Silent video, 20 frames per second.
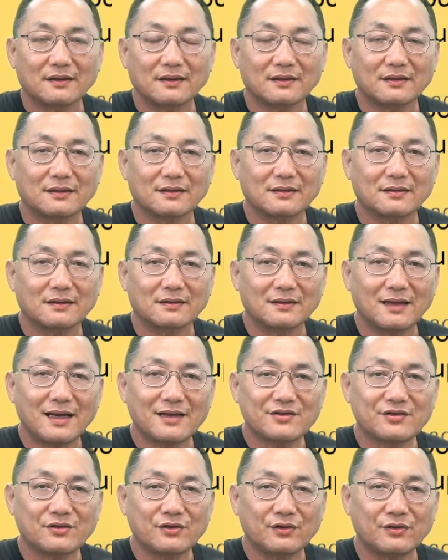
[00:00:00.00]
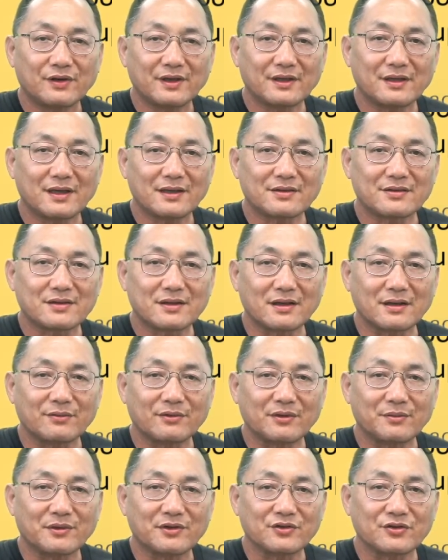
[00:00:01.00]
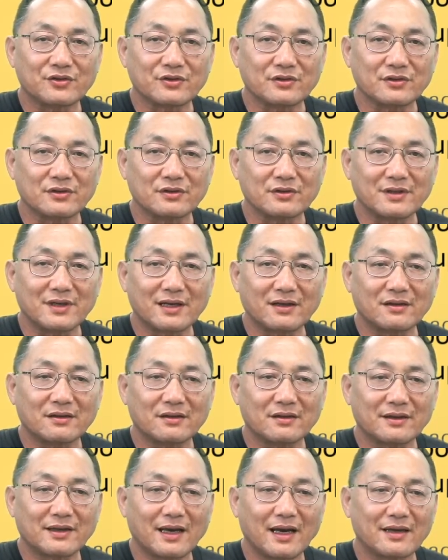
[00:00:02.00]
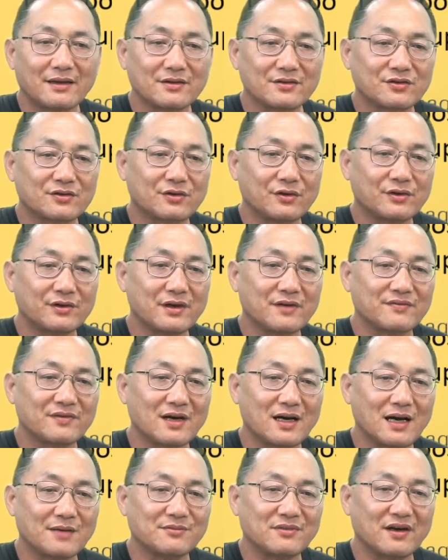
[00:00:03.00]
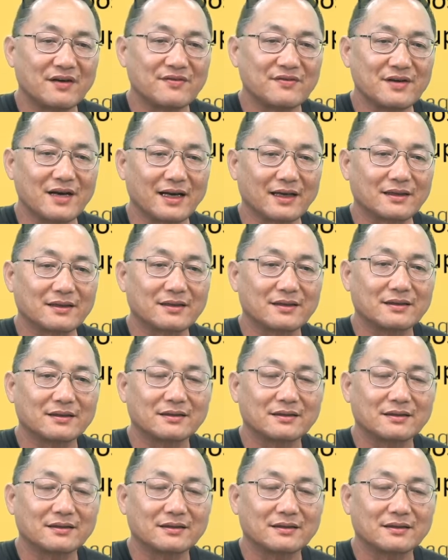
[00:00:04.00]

The last story that we want to take a look at is the story of Abu Effect.